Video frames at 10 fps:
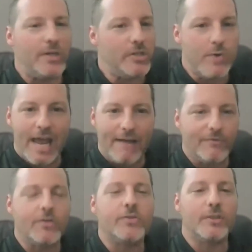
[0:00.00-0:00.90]
But when you
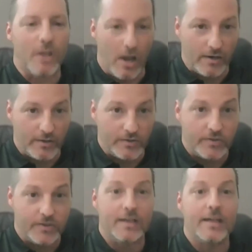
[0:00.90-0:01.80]
have those
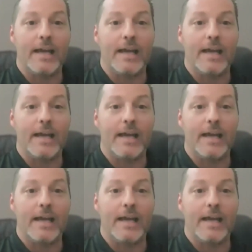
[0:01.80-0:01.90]
large,